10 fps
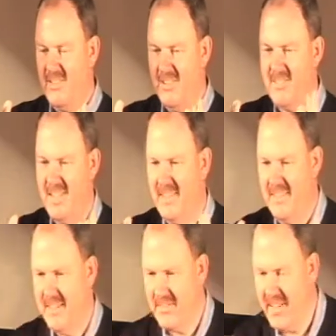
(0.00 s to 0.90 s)
she
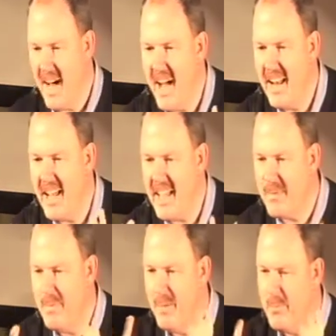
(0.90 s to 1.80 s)
said this I
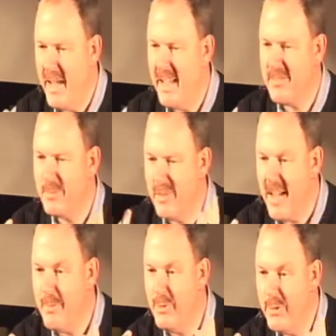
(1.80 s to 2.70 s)
like me best when
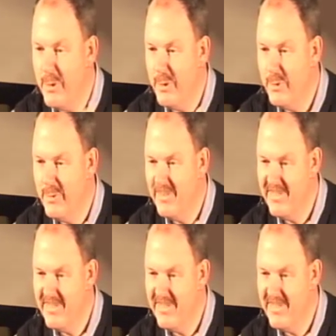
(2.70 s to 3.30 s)
I'm with you.